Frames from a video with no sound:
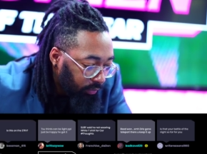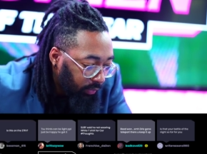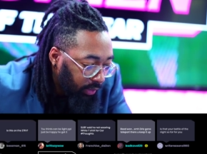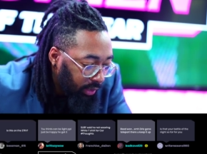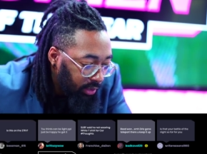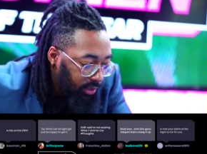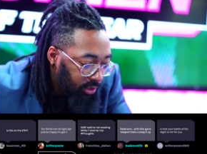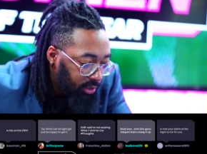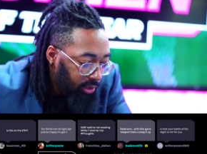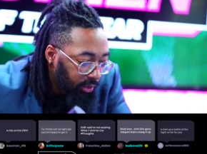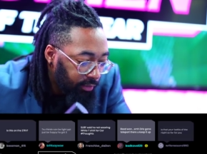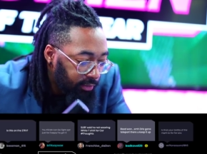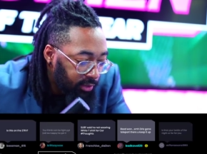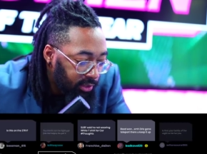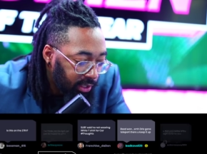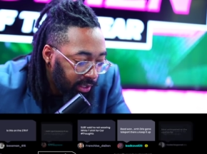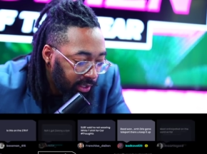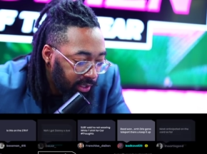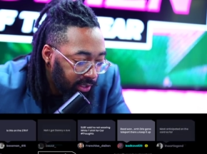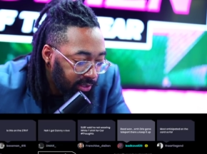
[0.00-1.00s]
Surf
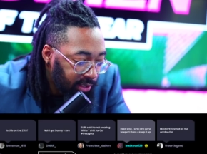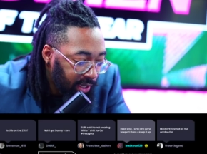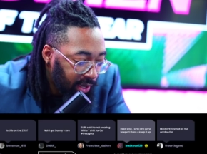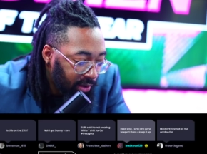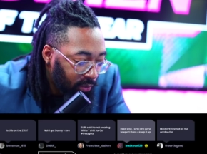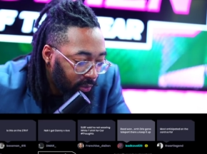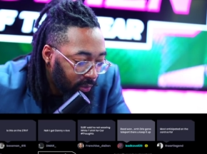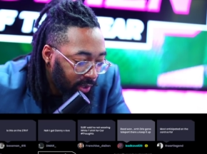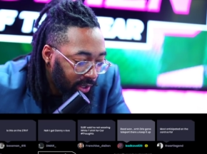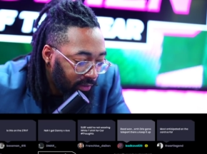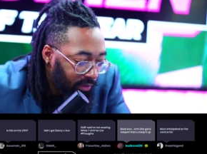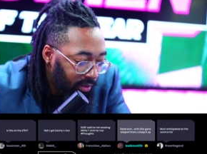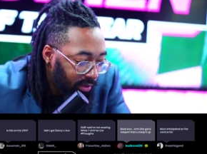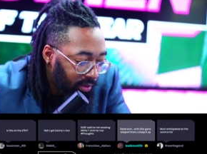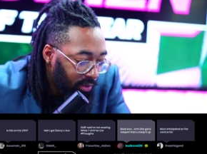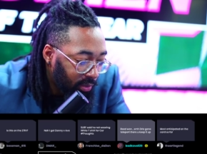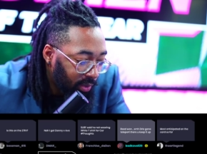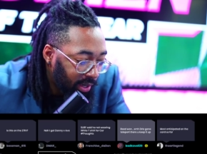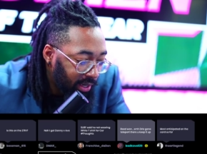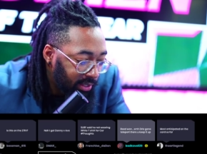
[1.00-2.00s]
said he's not wearing a
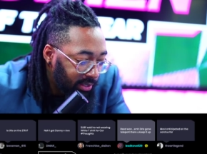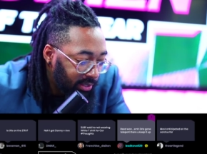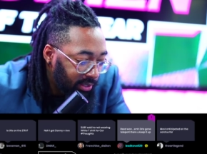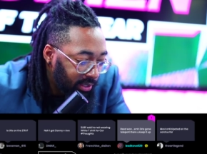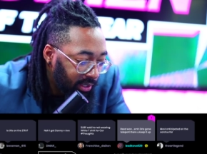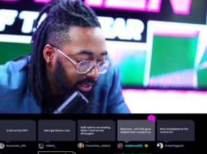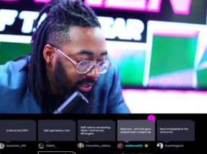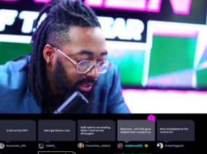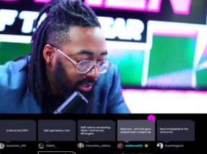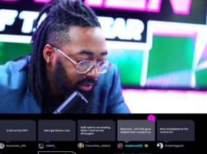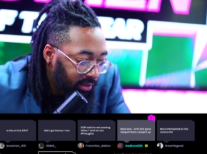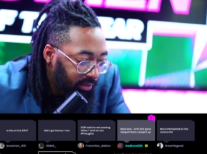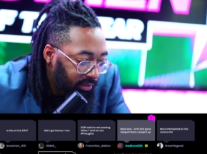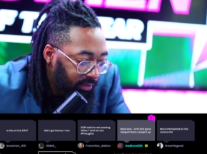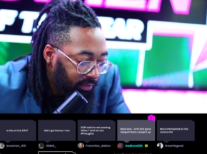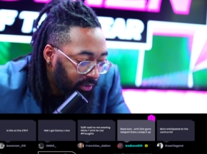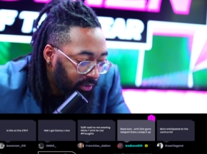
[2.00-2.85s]
white tee for